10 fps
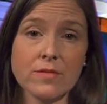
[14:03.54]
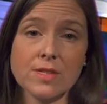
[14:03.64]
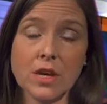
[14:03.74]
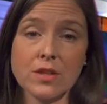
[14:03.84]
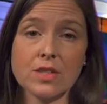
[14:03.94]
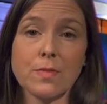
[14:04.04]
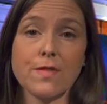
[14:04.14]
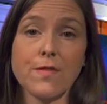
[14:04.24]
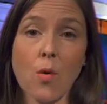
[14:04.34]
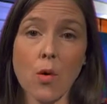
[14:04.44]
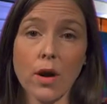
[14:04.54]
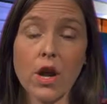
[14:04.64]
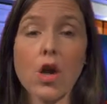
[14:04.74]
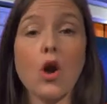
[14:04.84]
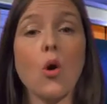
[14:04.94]
results before
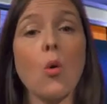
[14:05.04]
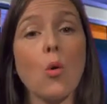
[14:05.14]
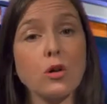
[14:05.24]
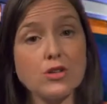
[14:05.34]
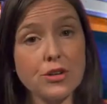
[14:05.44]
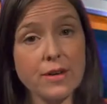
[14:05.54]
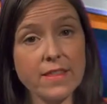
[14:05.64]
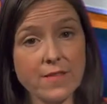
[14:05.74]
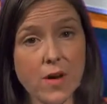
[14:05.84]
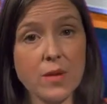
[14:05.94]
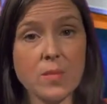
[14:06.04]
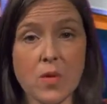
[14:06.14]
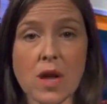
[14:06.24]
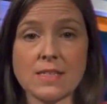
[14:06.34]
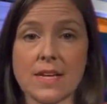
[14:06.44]
or during the voting
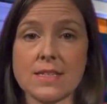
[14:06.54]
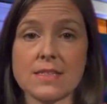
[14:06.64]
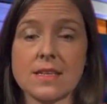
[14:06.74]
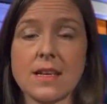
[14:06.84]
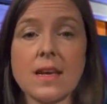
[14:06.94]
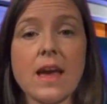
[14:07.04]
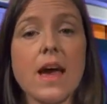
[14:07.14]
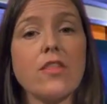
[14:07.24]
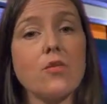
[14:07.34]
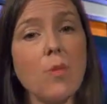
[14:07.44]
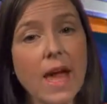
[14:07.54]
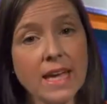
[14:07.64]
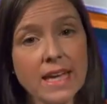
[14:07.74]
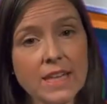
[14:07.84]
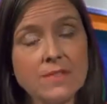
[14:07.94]
process. The
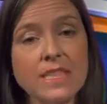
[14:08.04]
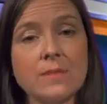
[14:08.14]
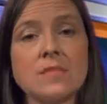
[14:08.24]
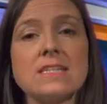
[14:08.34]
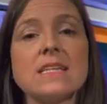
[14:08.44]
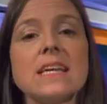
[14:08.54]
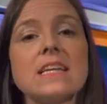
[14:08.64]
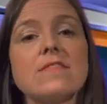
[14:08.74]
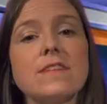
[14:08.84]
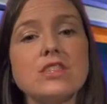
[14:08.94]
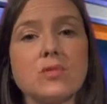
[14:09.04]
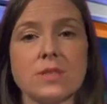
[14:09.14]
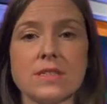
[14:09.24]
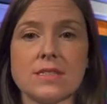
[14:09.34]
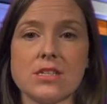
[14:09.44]
ranking of teams is an individual
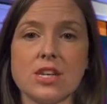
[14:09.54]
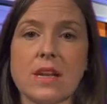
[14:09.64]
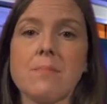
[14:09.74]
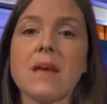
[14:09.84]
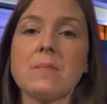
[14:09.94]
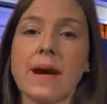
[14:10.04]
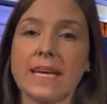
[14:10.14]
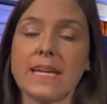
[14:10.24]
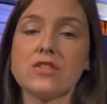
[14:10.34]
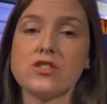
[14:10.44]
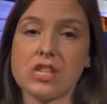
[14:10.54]
decision made by each